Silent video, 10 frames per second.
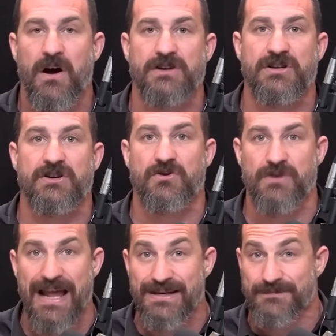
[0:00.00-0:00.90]
are to
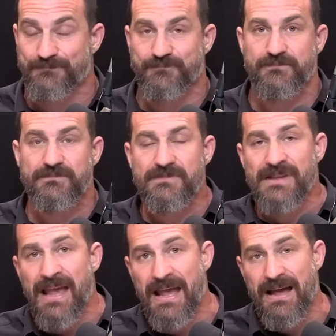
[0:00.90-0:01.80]
create
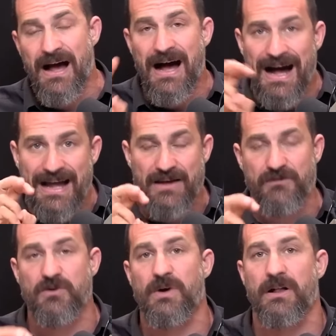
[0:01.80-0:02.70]
a high,
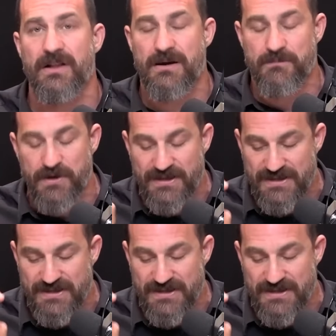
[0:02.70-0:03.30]
if you will, and I'm putting